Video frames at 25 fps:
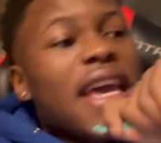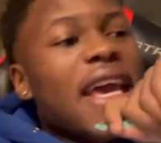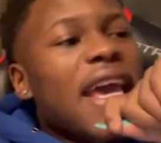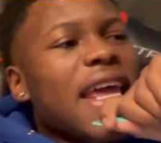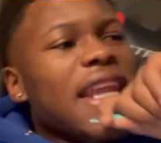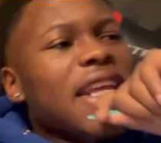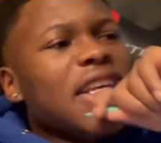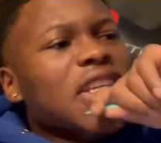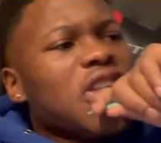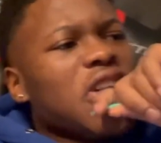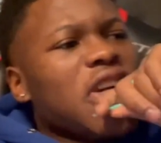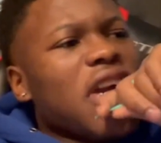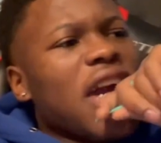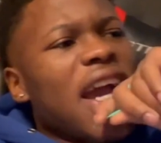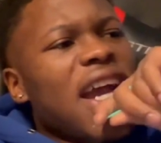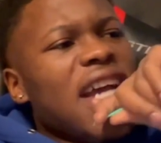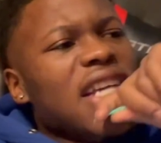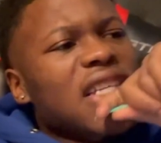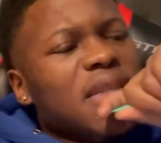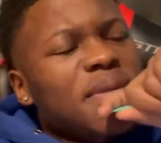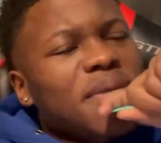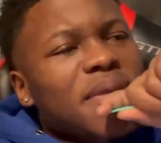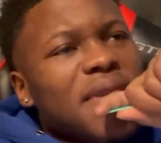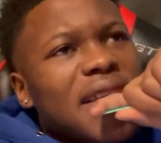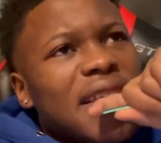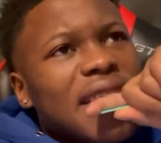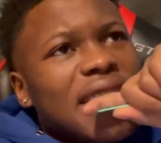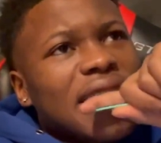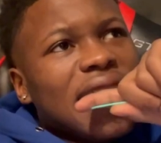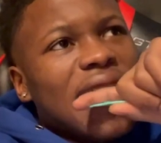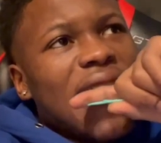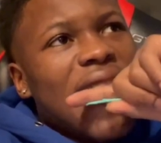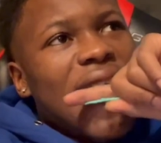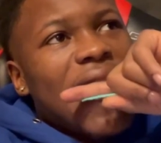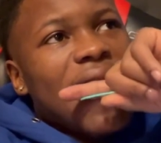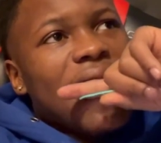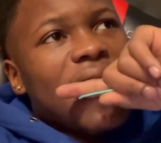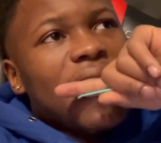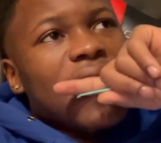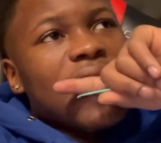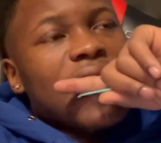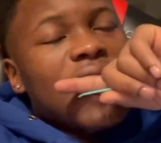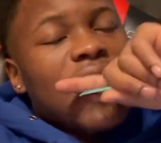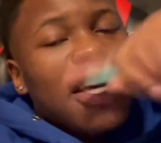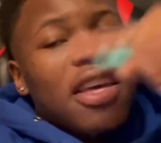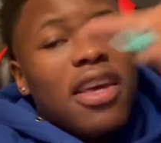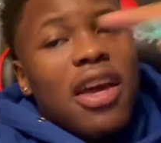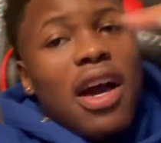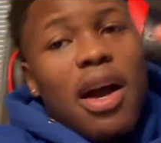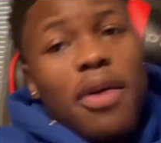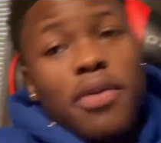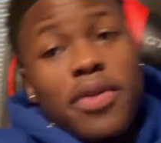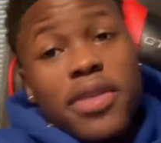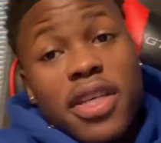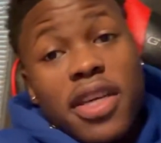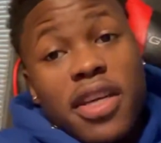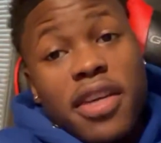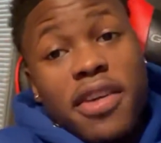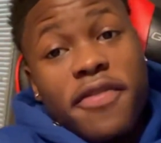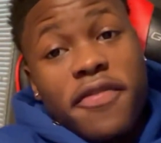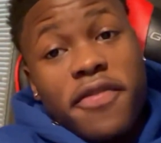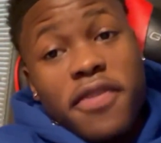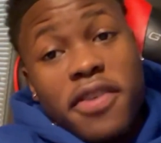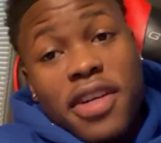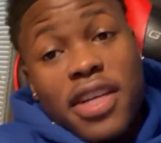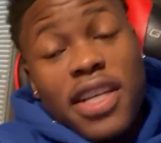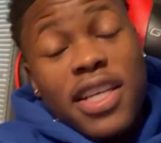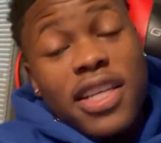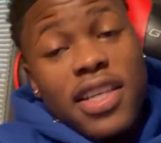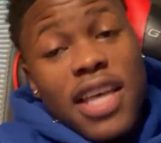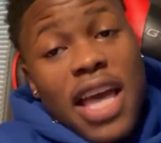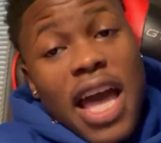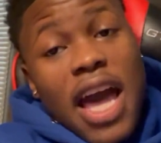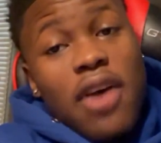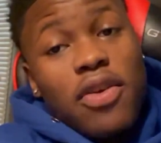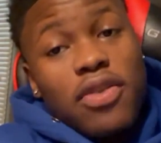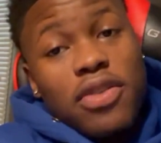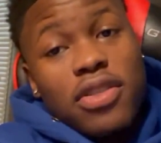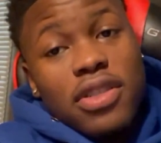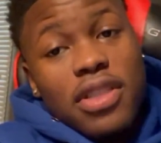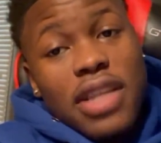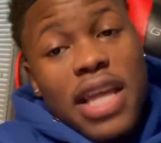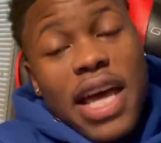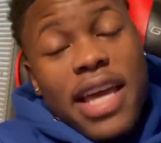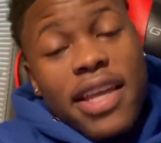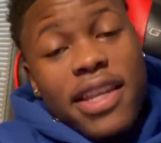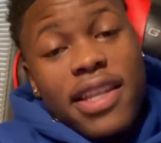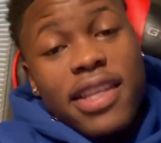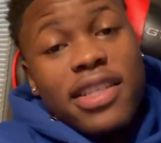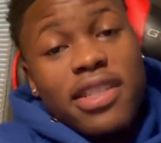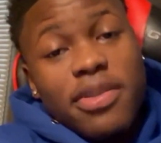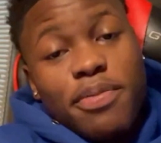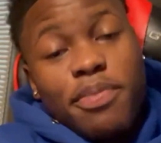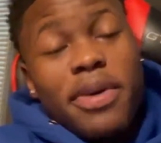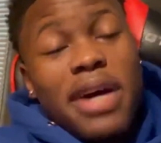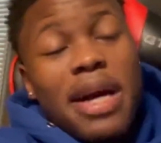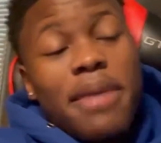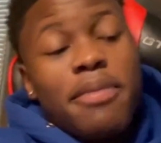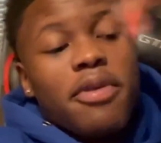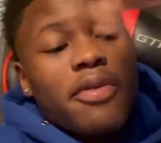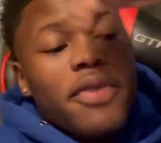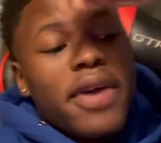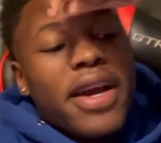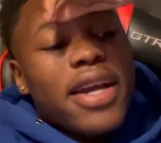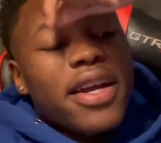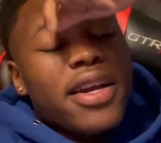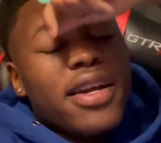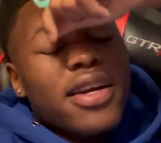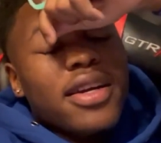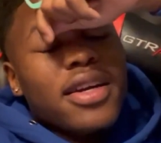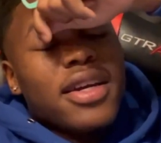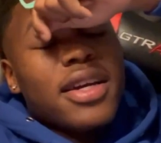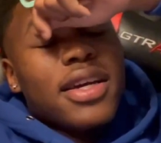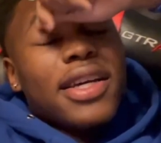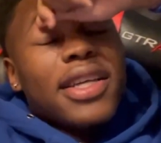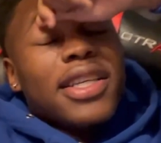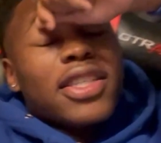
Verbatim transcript: And it's crazy because like y'all was here for this house, like this apartment right here.